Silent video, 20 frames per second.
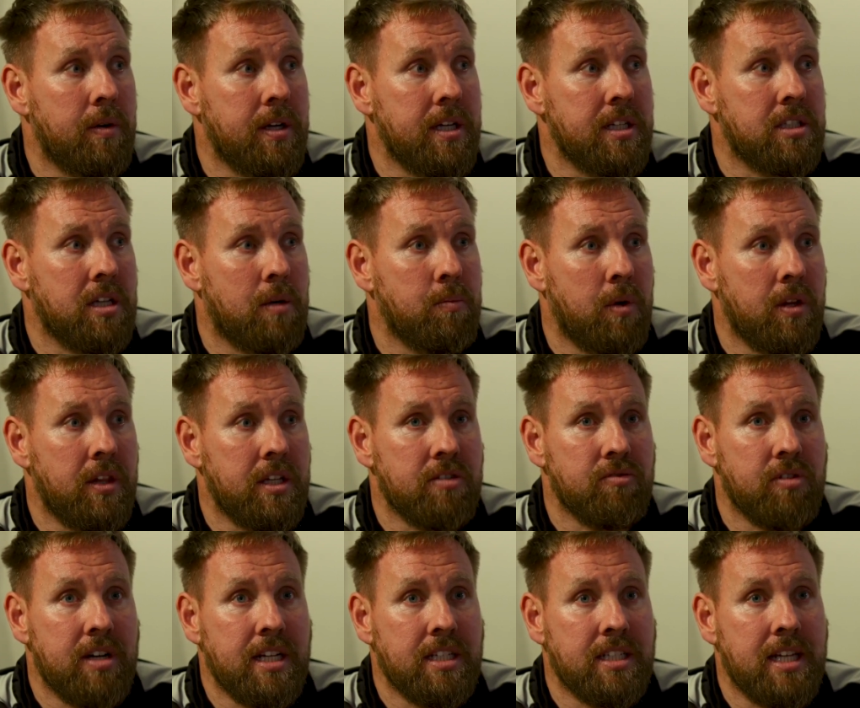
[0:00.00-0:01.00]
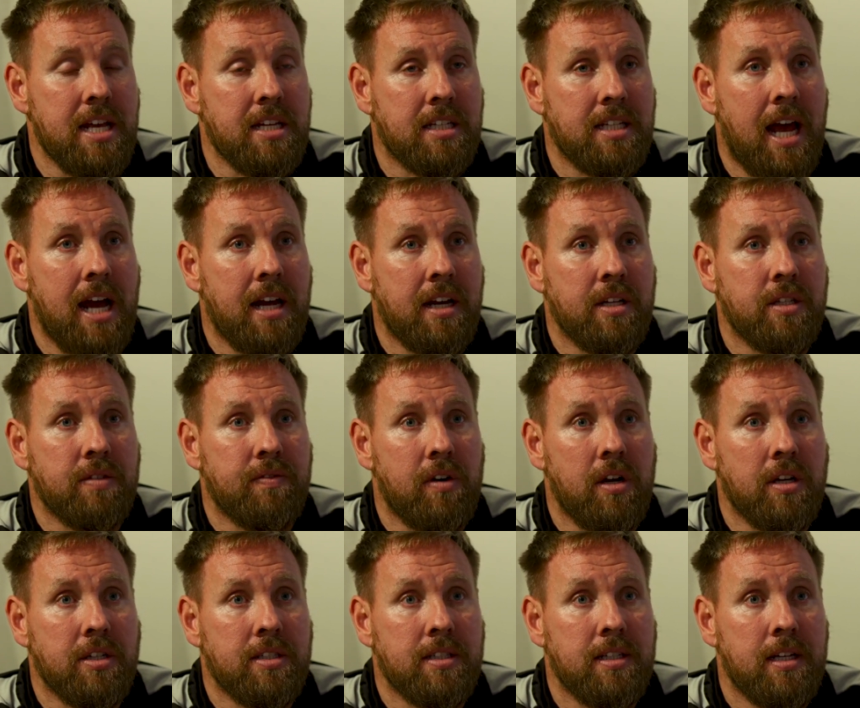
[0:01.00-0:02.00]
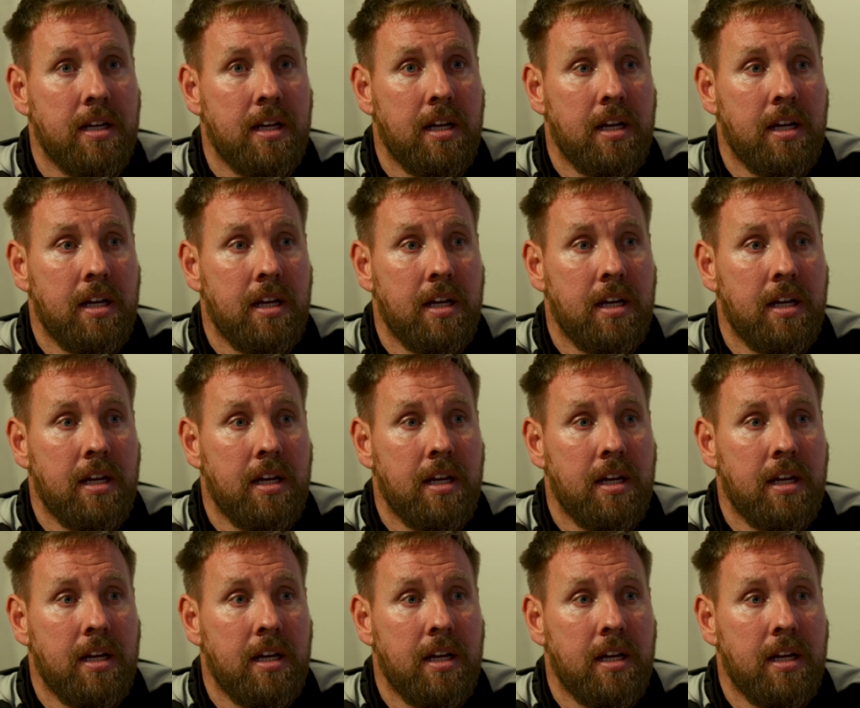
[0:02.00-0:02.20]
and he's someone that's really set standards for us,